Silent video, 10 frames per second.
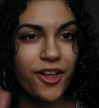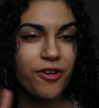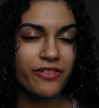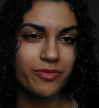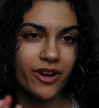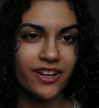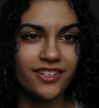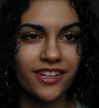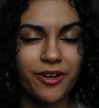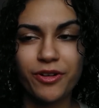Hello everybody,
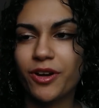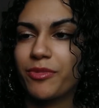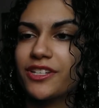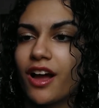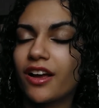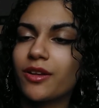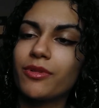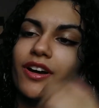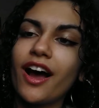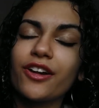today we're going to be talking
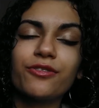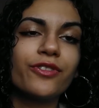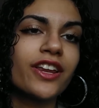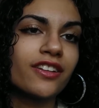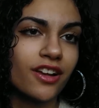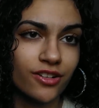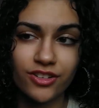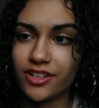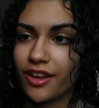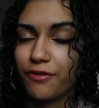about how to read and
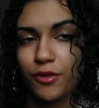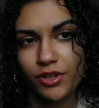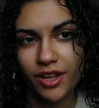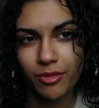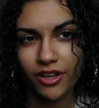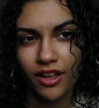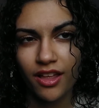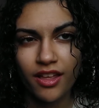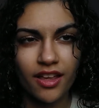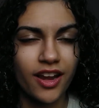understand food labeling
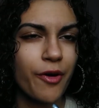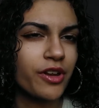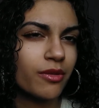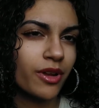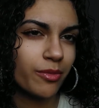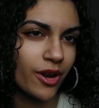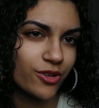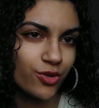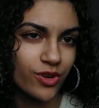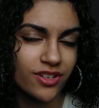and how we can make better
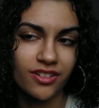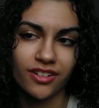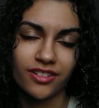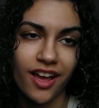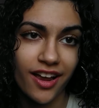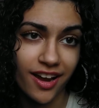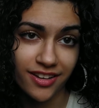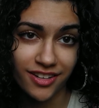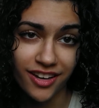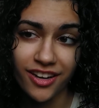choices in our diet
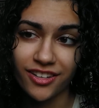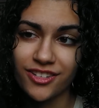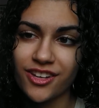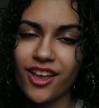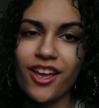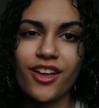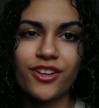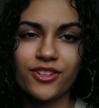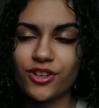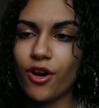as Canadians.
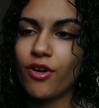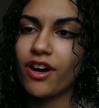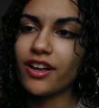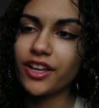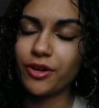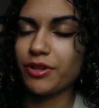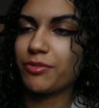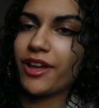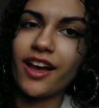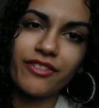So here with
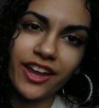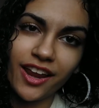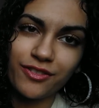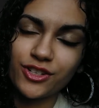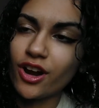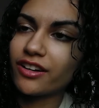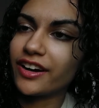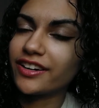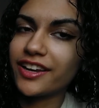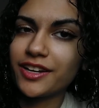me I have a can of dark
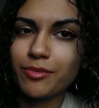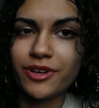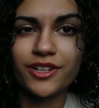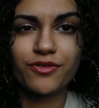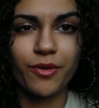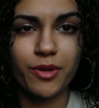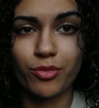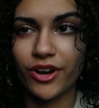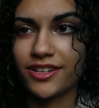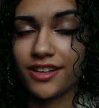red kidney beans from the
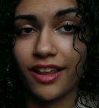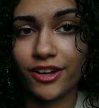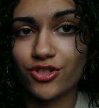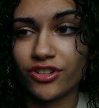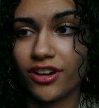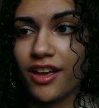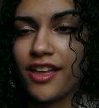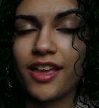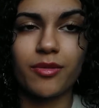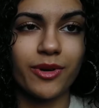brand Selection,
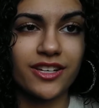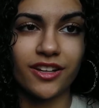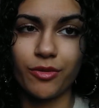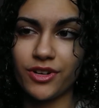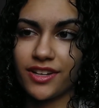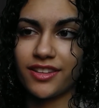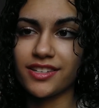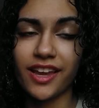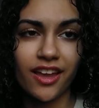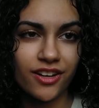and basically what's in
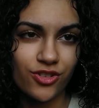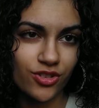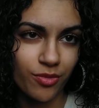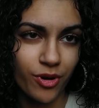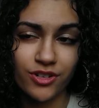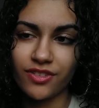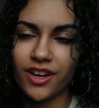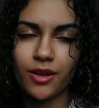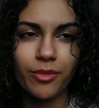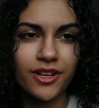this can is just a bunch of
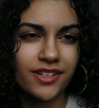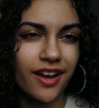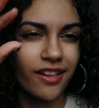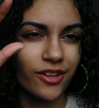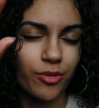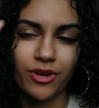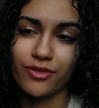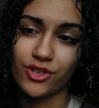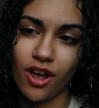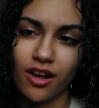kidney beans and a little bit
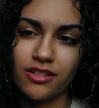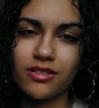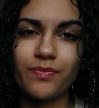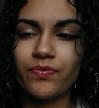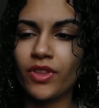of sauce.